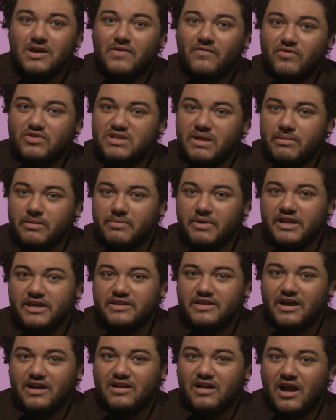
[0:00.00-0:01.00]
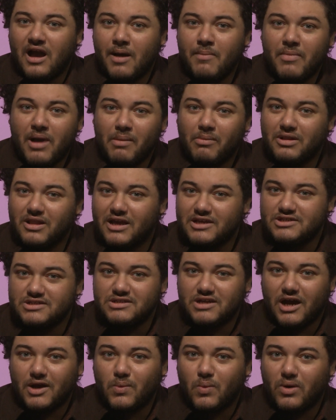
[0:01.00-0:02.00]
For TimeMedia.com, I'm Elijah
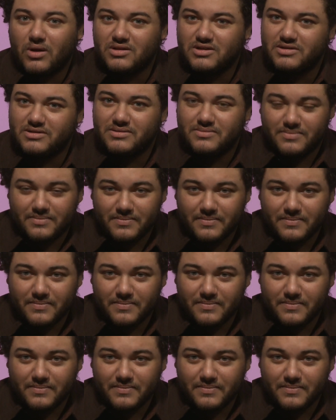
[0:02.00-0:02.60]
Todd-Walden.